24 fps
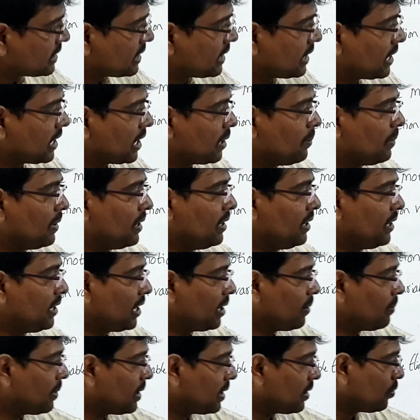is
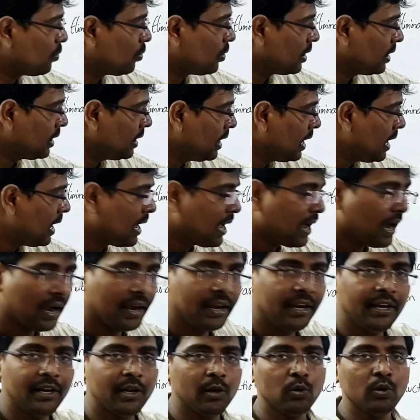incremented by 1,
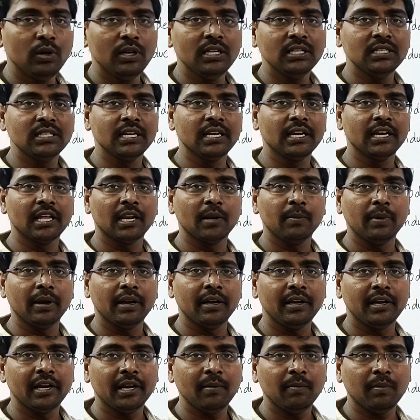I2 is
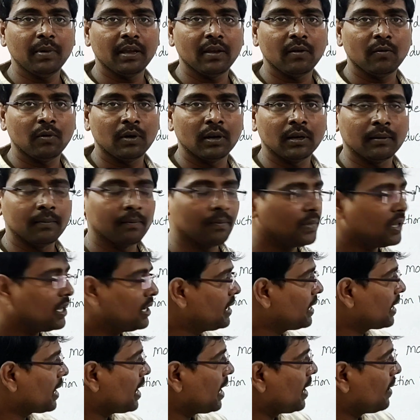incremented by 1.
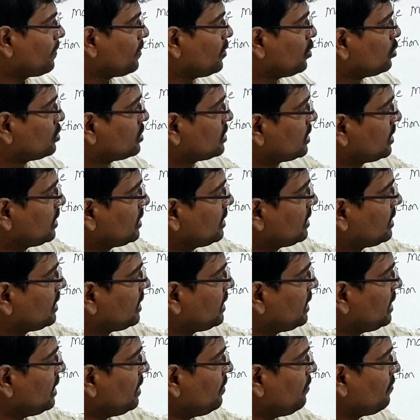Here I am using
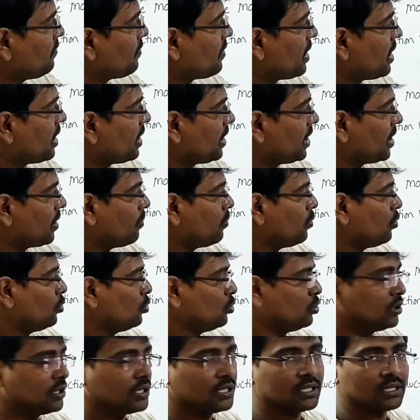3
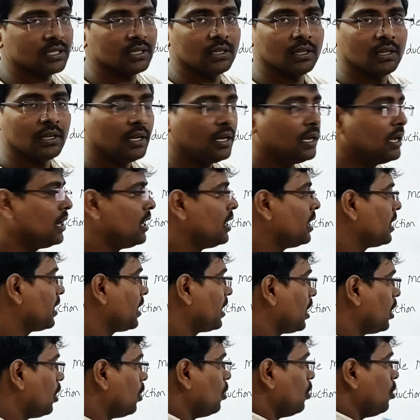variables.
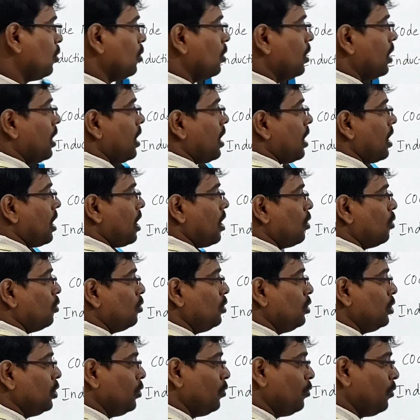Now
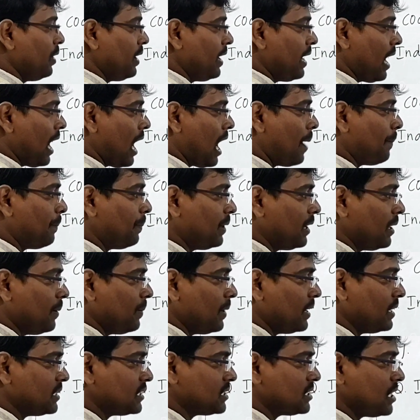how do we
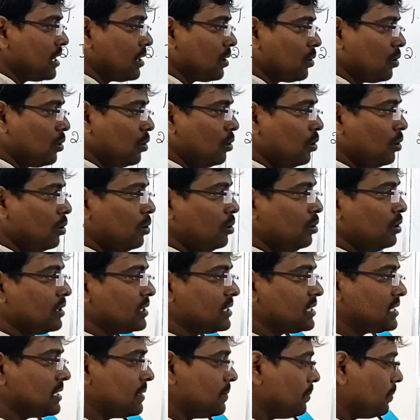optimize the
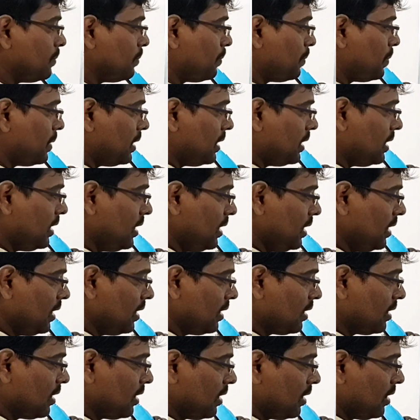code?
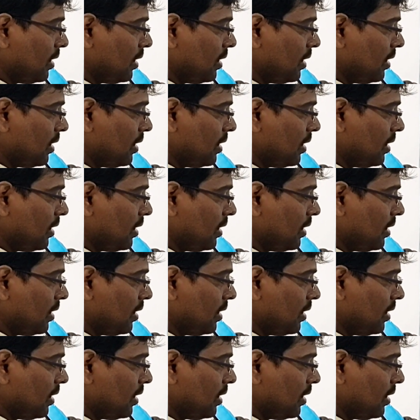Simply,